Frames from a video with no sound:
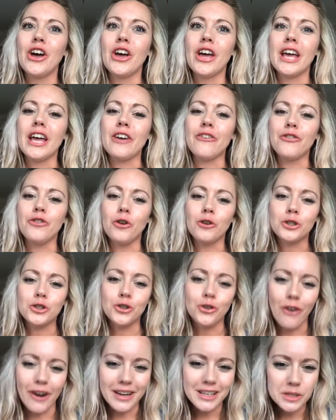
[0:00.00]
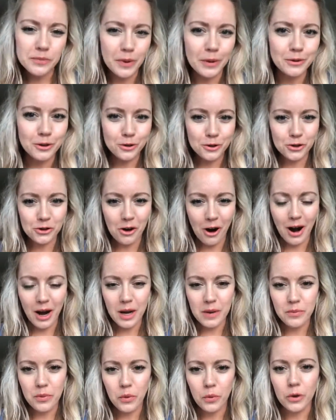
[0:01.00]
if you're trying to build your
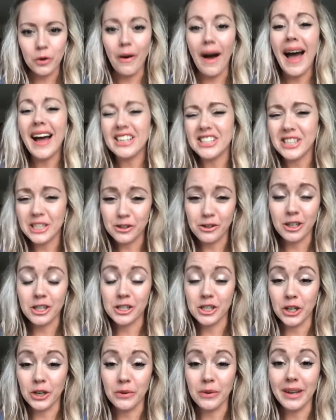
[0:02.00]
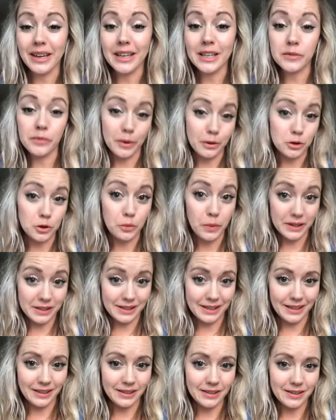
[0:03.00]
tribe, what you're actually trying to do is build your
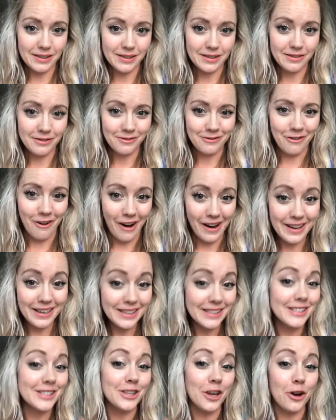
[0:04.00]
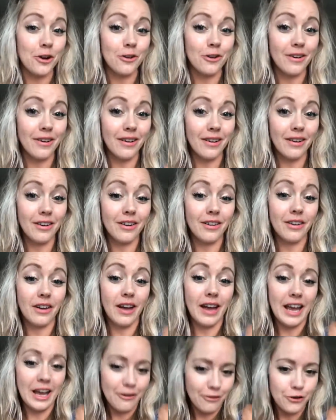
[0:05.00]
business, right? So
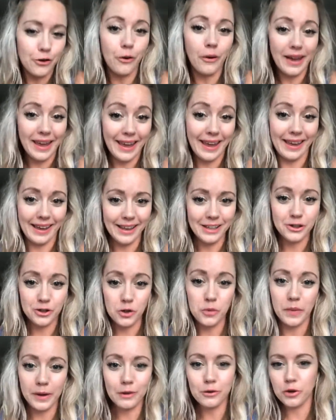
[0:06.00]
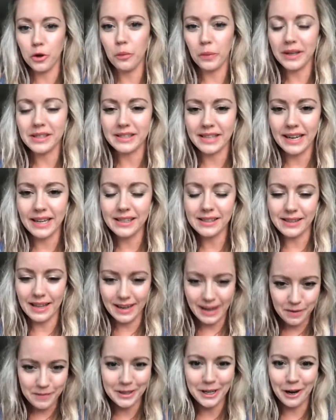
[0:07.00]
if you're here to build your business, then
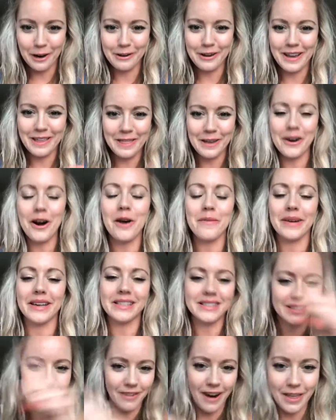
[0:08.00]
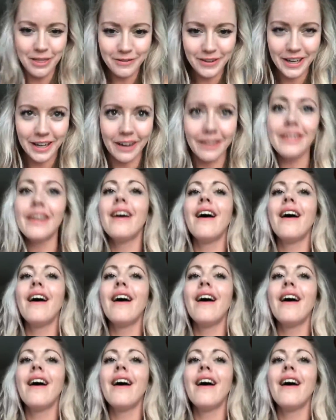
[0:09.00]
let me know in the comments around the video.